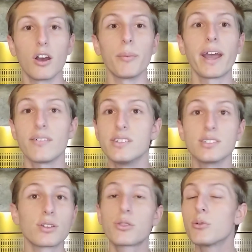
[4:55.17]
have
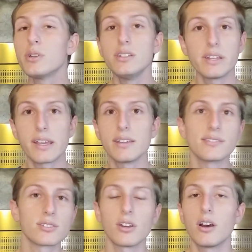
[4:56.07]
this 30
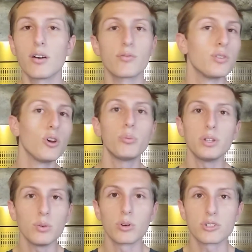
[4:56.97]
days of nobody
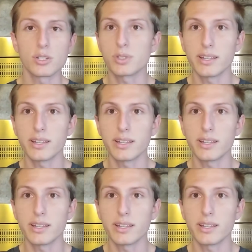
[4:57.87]
worships